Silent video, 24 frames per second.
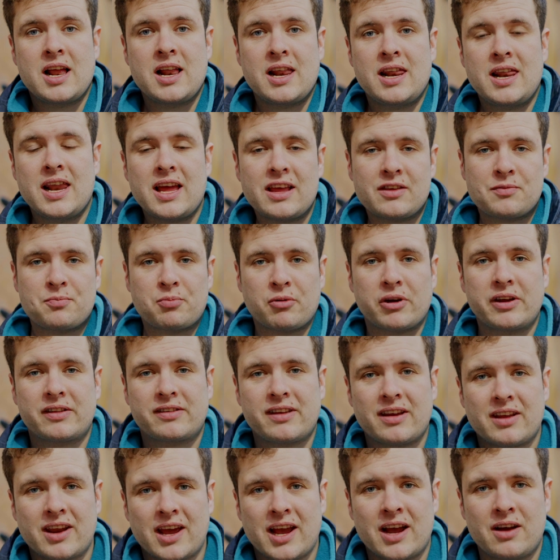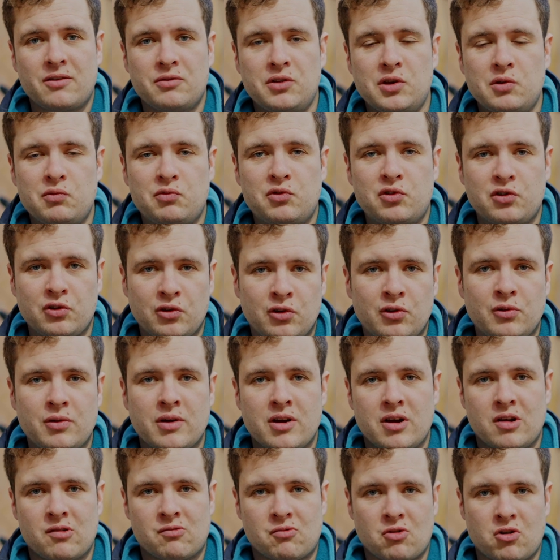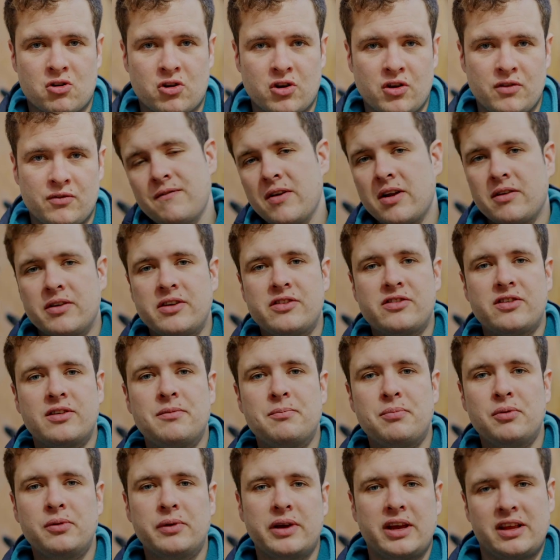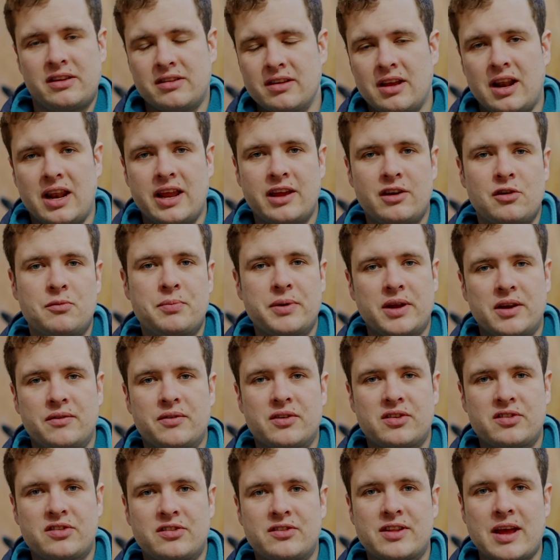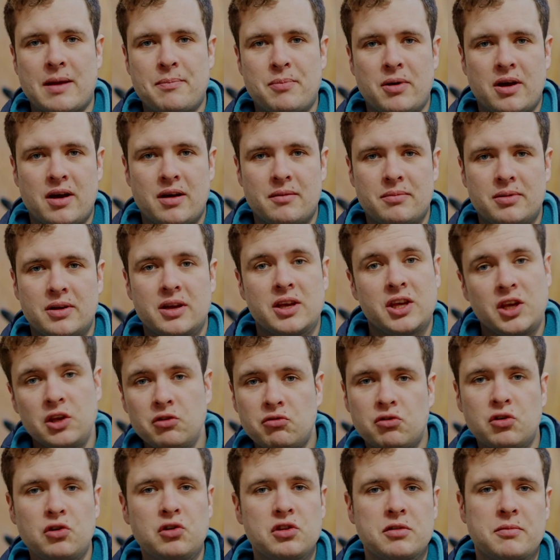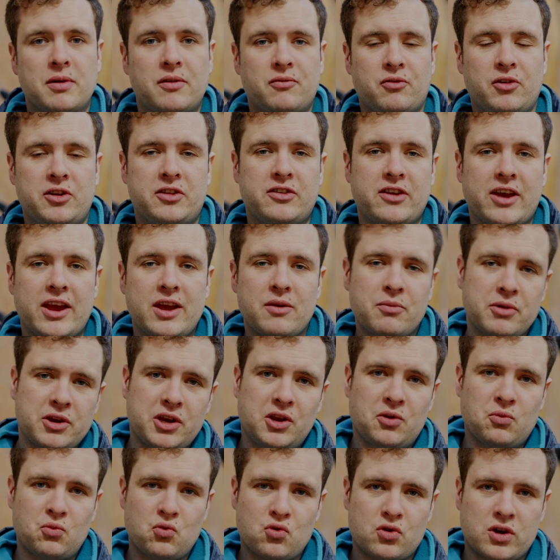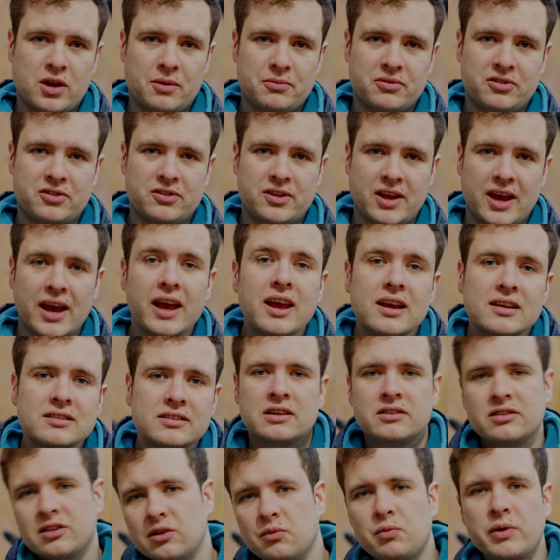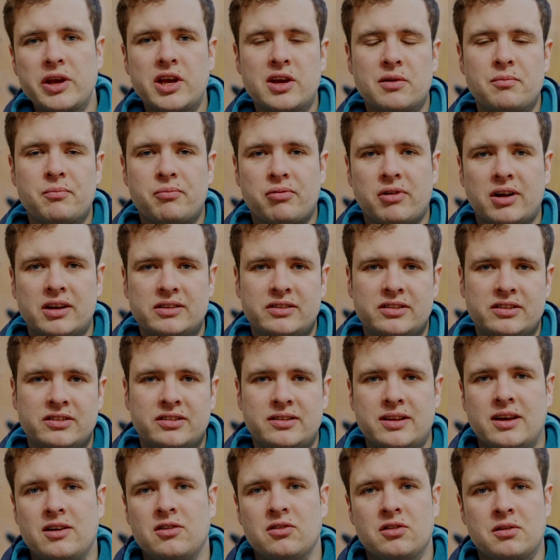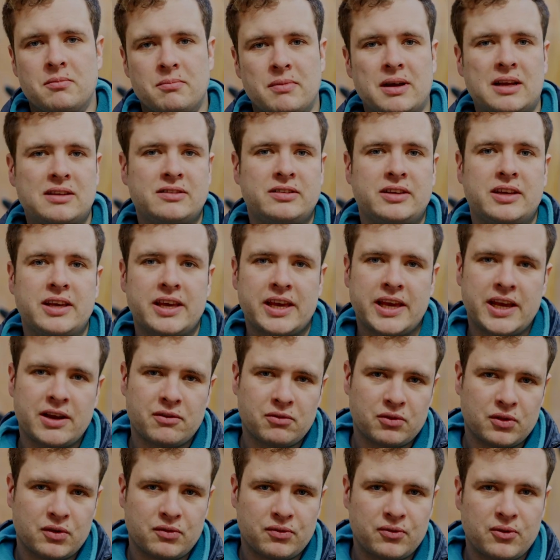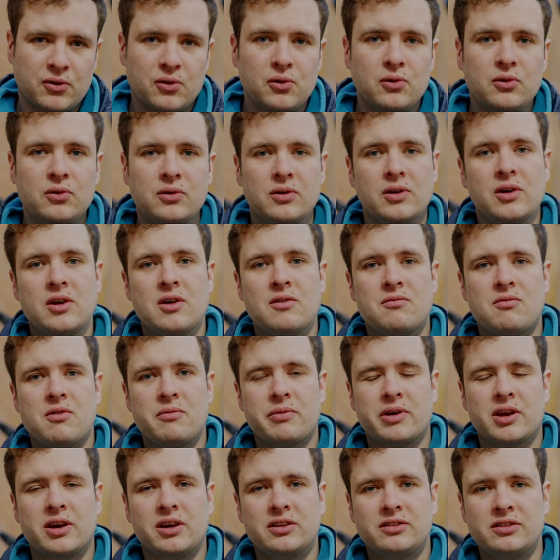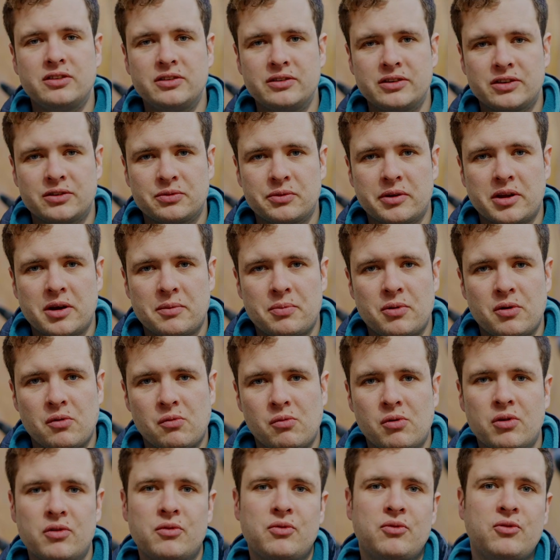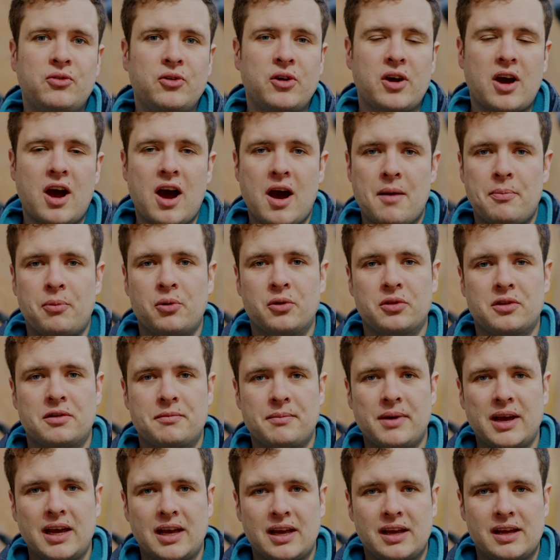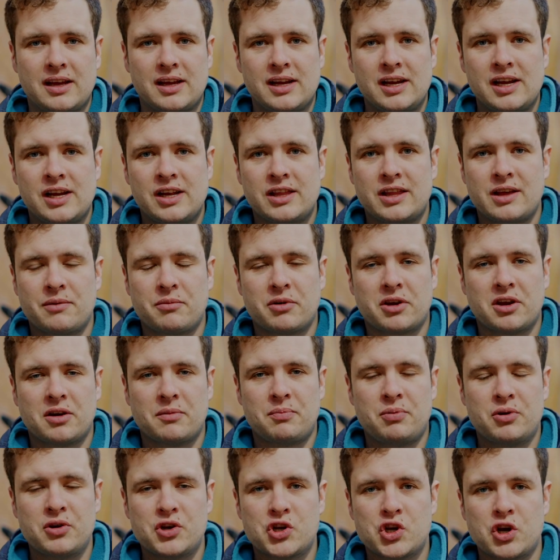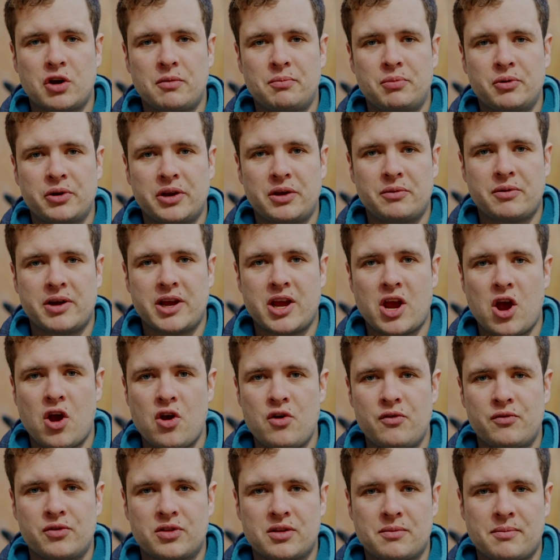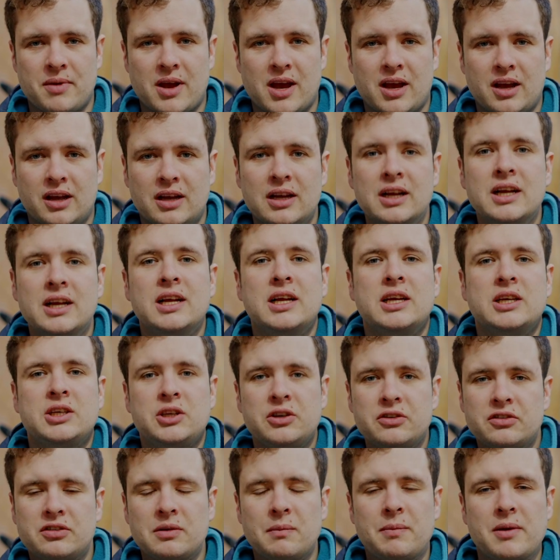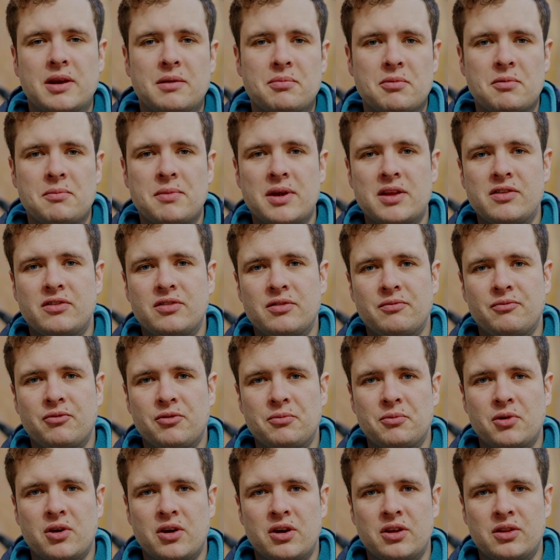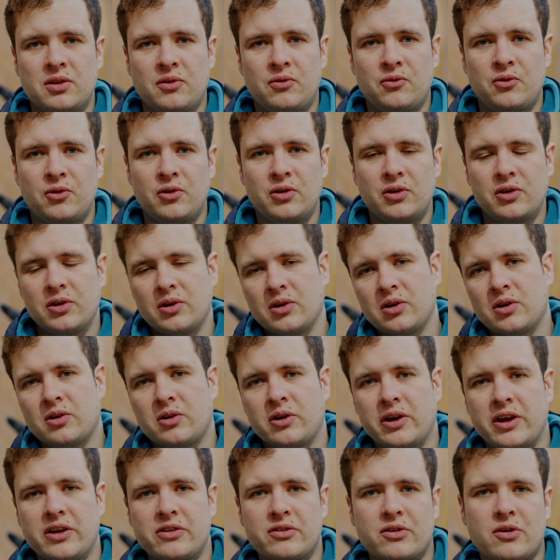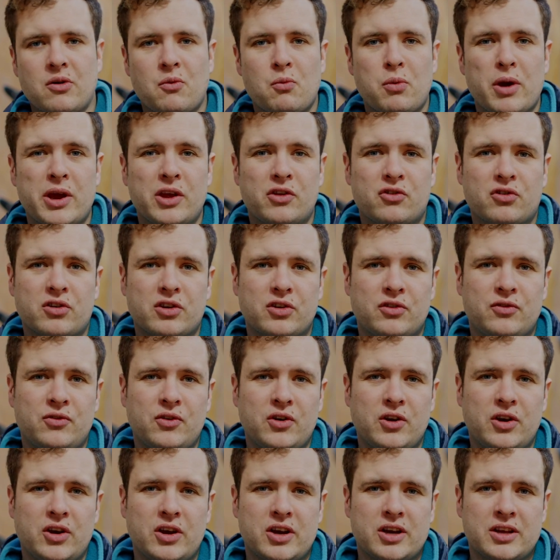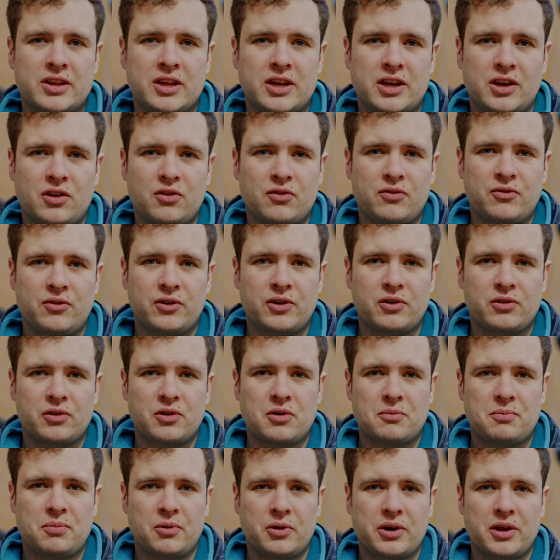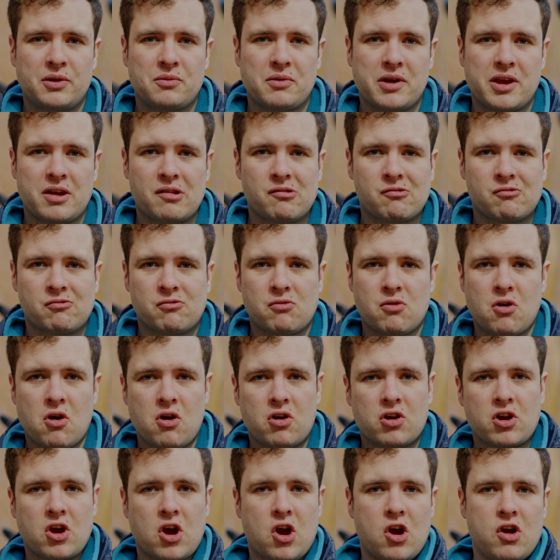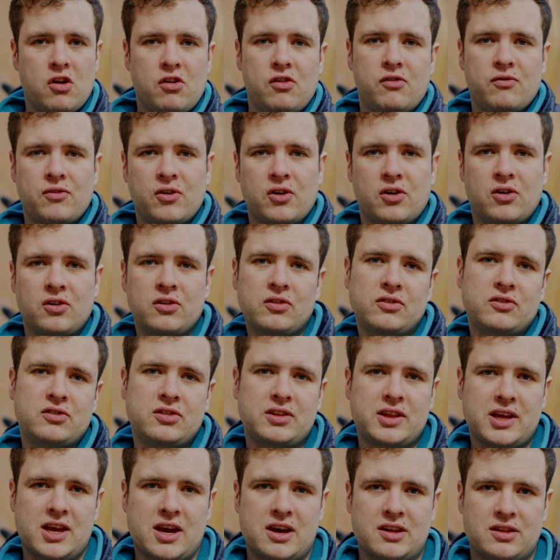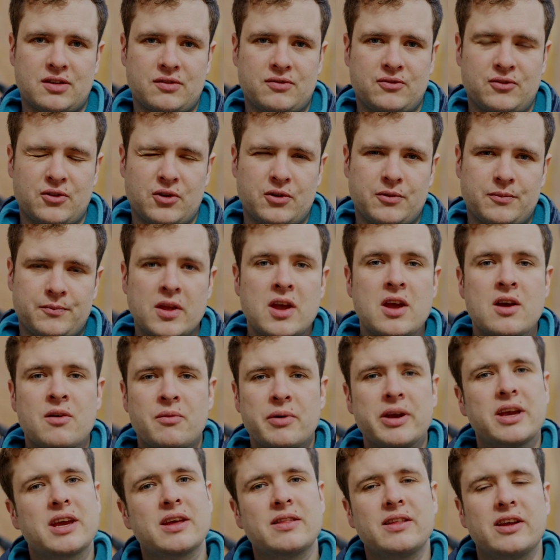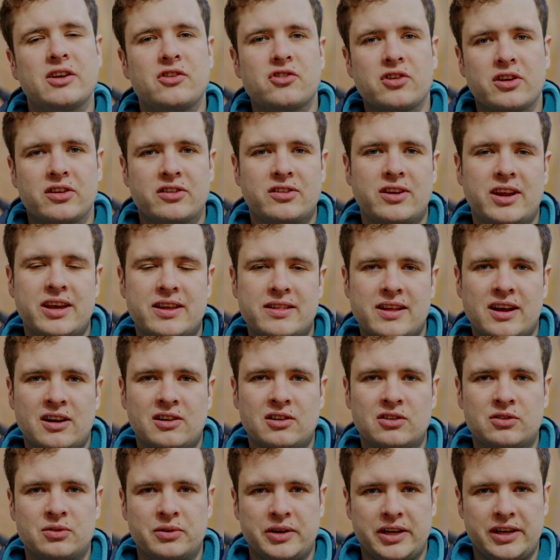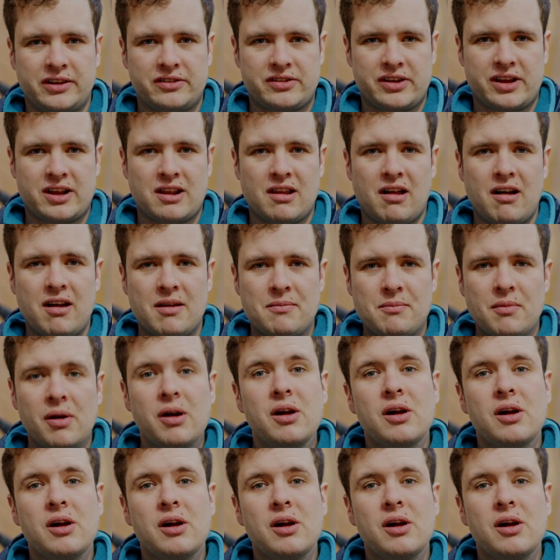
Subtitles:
Let's break down how you do a rockover. Very simple, it's a little bit of a step up. You do them every day when you walk upstairs, so we can practice that on the matting here on the floor. What we're gonna do is we're gonna put one foot up on the mat, then we're gonna push our body weight over the mat. Use a bit of momentum from your other foot, creating a weight transfer, and then you'll feel your body weight rock over onto the other foot. We can then translate that onto an easy climb.